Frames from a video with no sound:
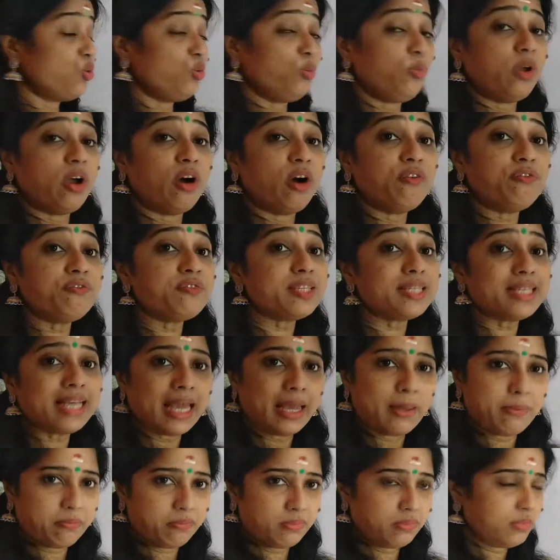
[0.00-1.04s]
should be of
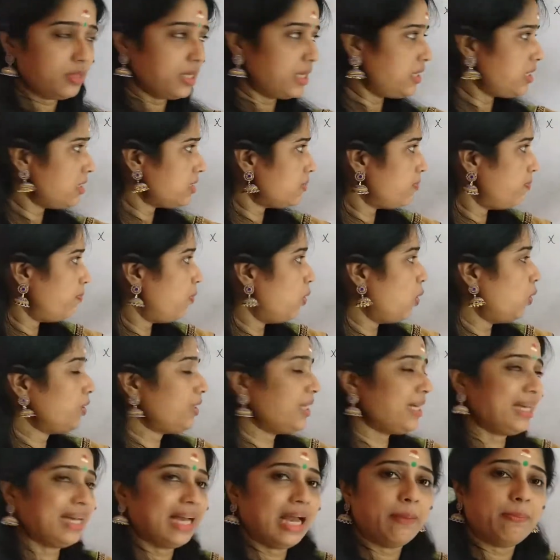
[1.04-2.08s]
same. That is
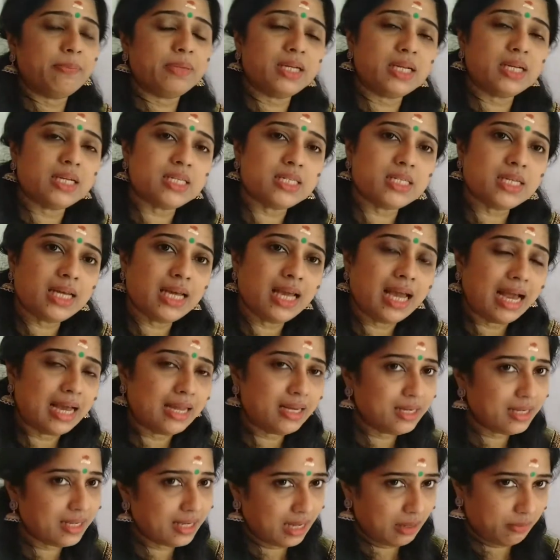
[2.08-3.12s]
both capital T
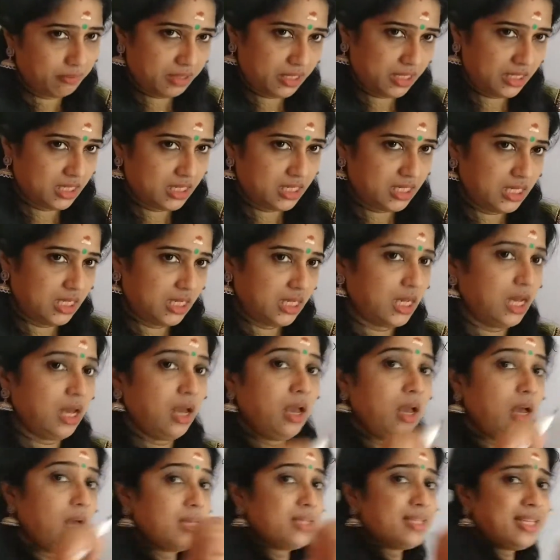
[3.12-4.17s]
and capital T.
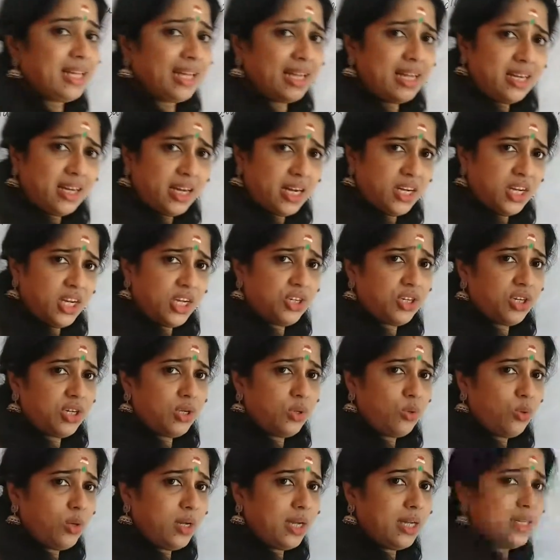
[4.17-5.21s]
Second condition,
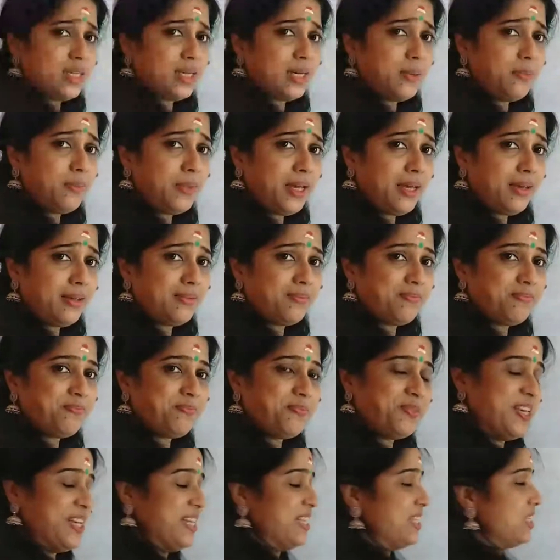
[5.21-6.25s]
who can tell me?
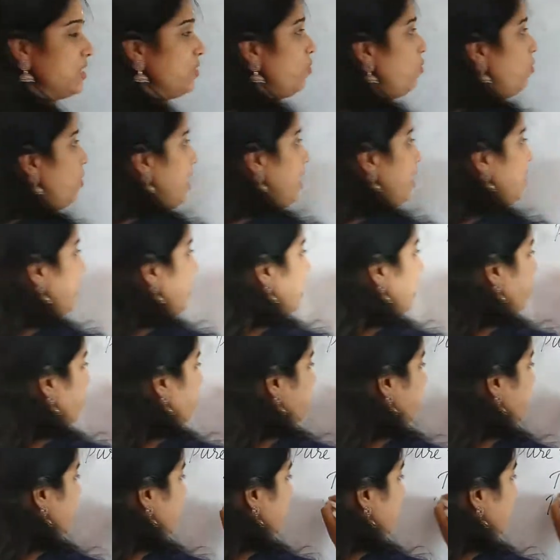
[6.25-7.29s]
Yes, 1
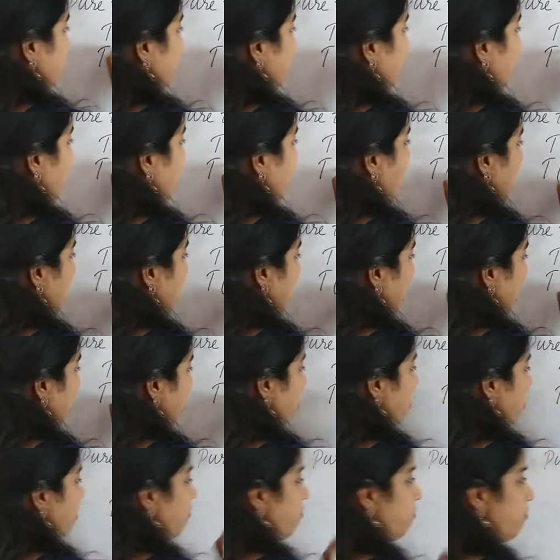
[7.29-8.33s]
capital T
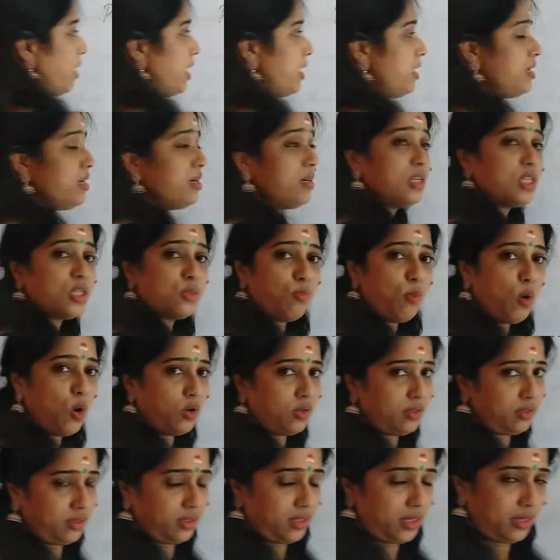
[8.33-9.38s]
and 1
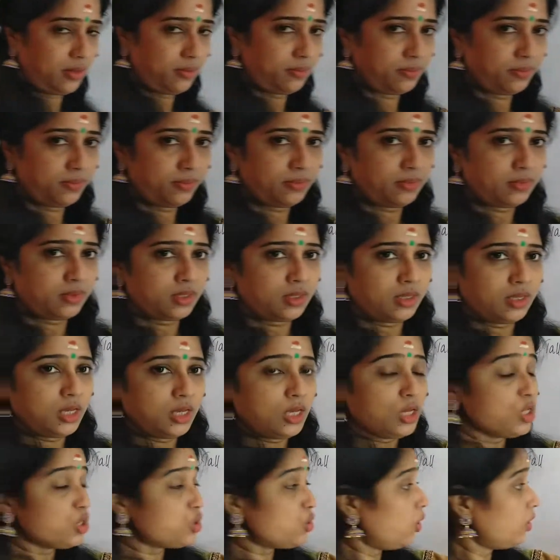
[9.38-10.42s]
small t.
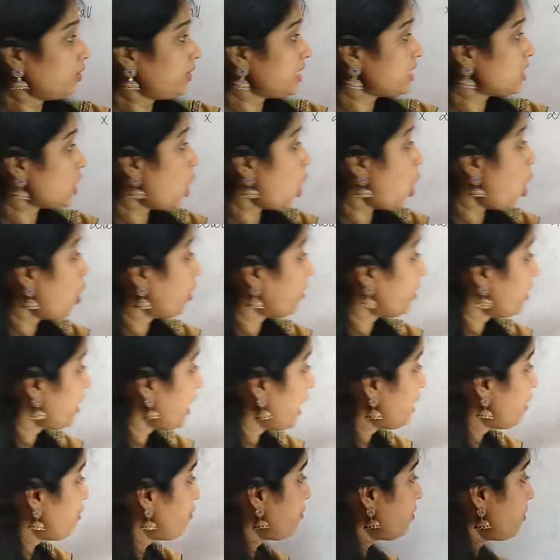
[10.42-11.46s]
So this
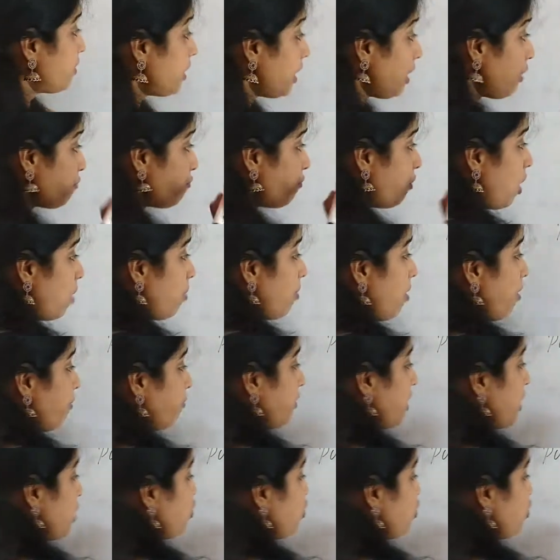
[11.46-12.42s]
alternative form of